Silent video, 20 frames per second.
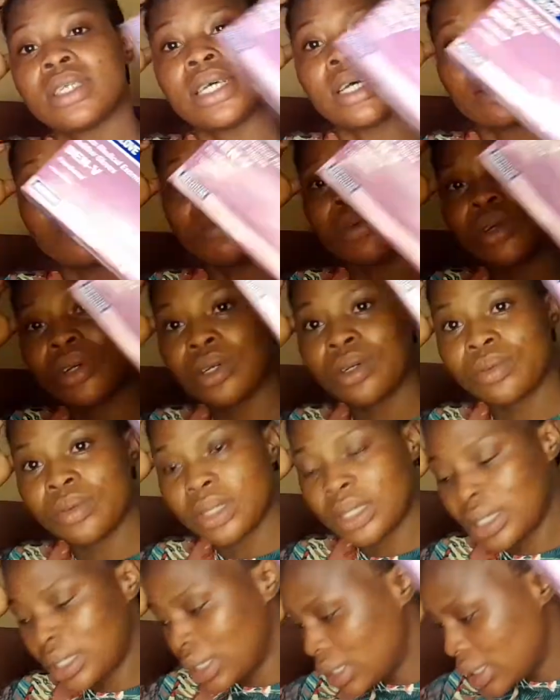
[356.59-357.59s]
I'll be going
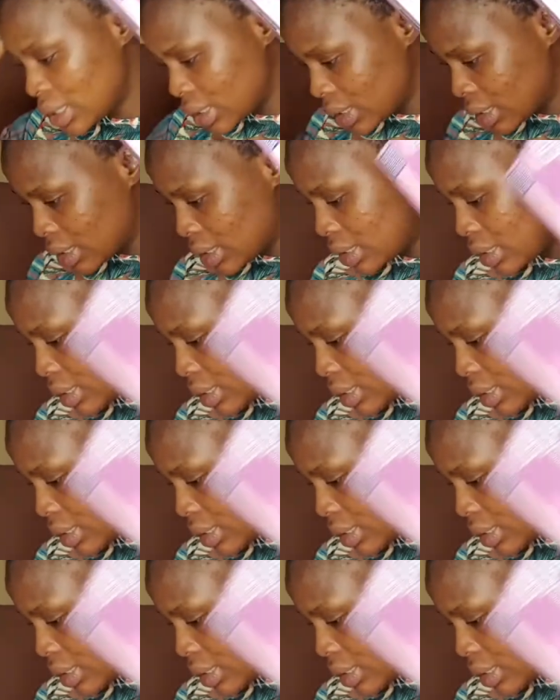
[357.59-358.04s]
with this.